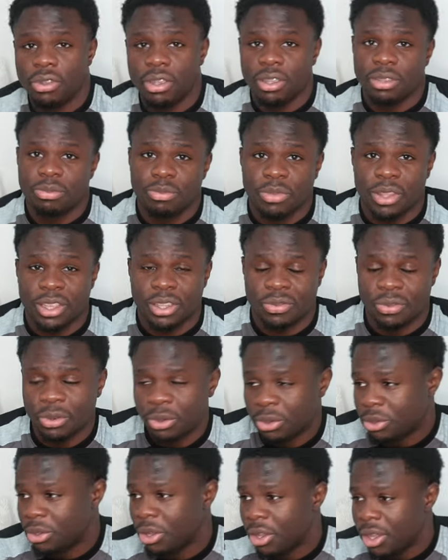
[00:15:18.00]
thing is
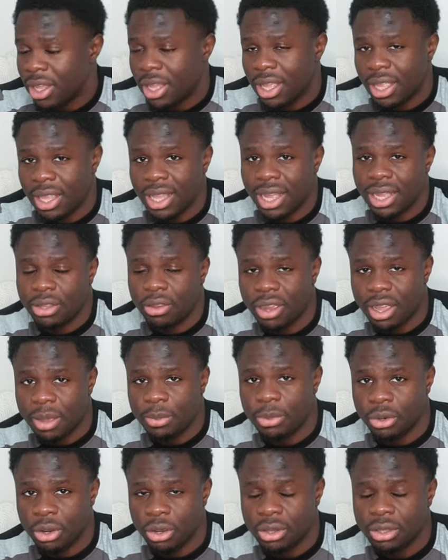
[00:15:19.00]
food. Like don't get
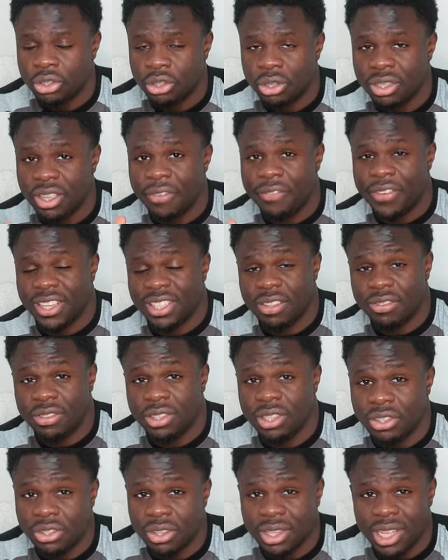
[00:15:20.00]
me wrong, during the festive
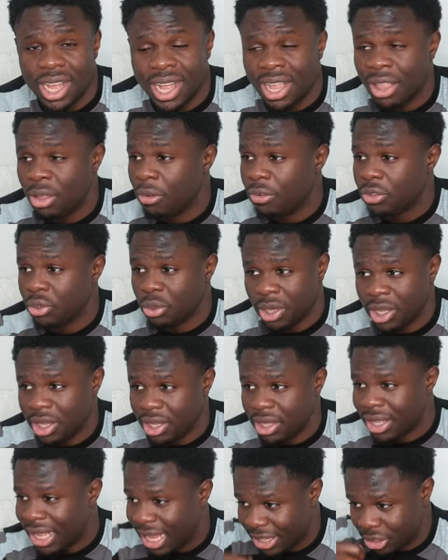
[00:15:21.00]
season, I love to
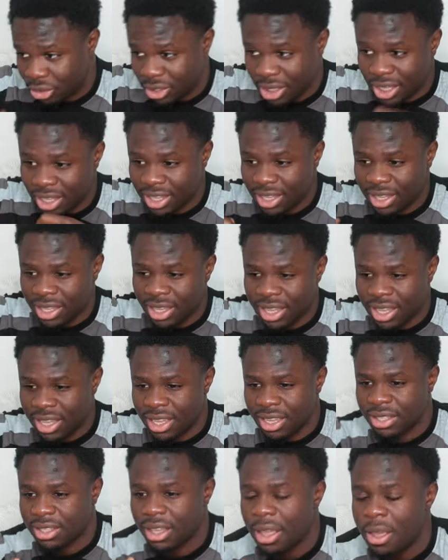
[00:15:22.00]
eat, like just eat, eat,
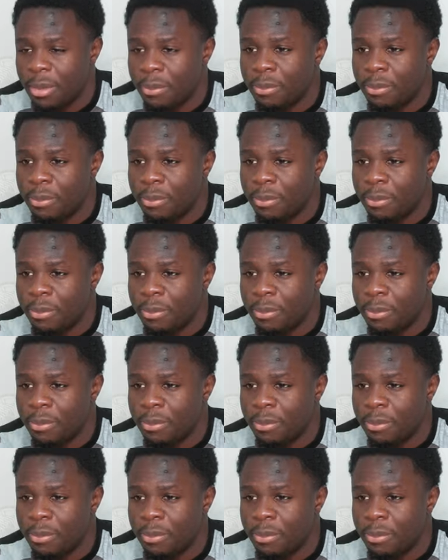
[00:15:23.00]
eat.